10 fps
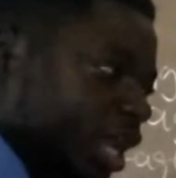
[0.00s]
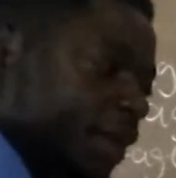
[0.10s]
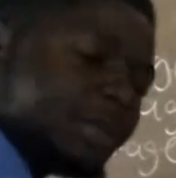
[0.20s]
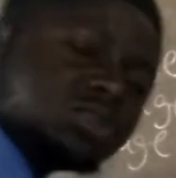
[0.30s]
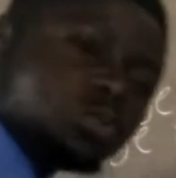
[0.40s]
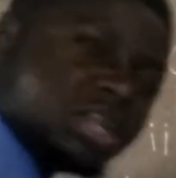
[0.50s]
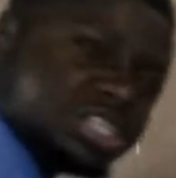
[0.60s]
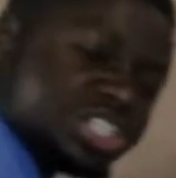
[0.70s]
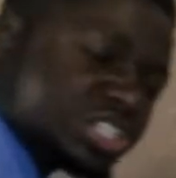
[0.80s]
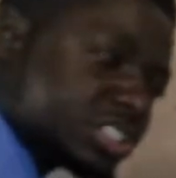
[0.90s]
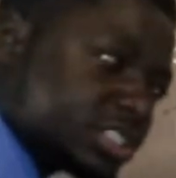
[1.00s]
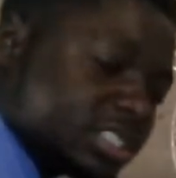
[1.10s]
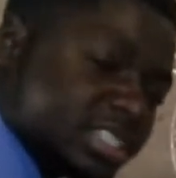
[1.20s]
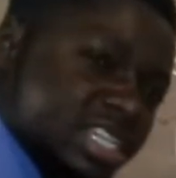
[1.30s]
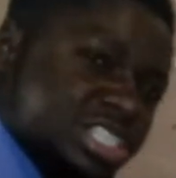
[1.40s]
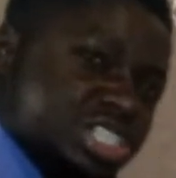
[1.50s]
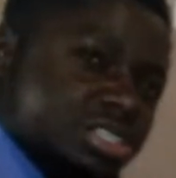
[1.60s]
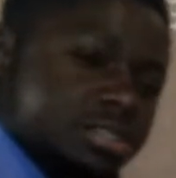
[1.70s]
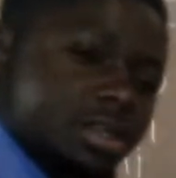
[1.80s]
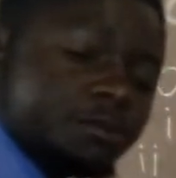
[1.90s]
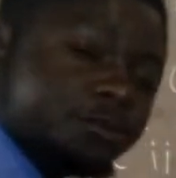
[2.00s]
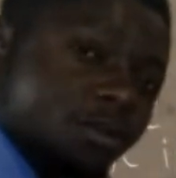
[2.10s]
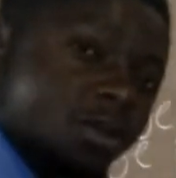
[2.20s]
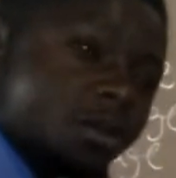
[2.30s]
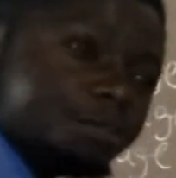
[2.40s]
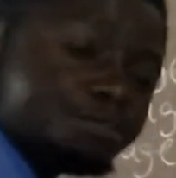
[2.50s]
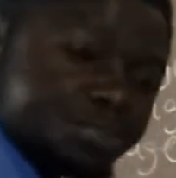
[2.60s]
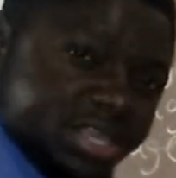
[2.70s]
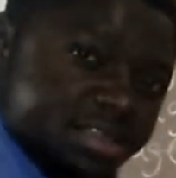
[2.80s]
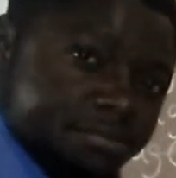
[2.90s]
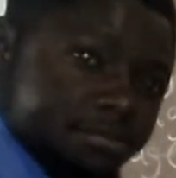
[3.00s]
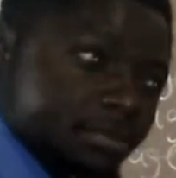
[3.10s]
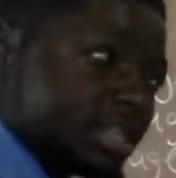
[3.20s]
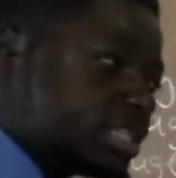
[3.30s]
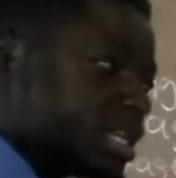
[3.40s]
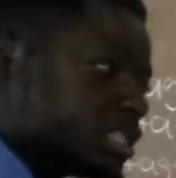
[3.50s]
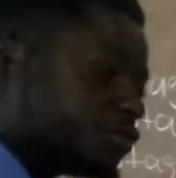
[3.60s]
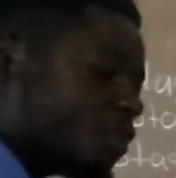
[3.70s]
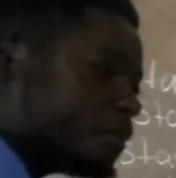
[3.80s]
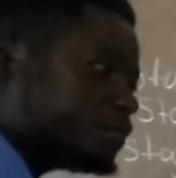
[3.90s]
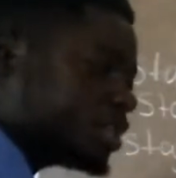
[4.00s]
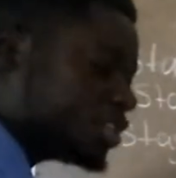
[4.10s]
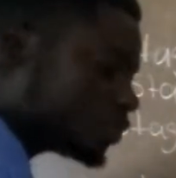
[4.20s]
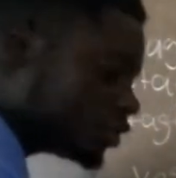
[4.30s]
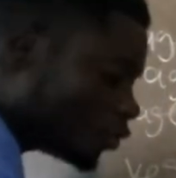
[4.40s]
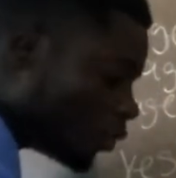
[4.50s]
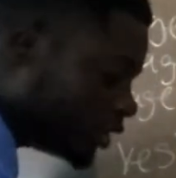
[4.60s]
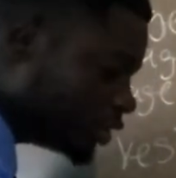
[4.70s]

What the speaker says: But when it's stage 4B, stage 4B is not only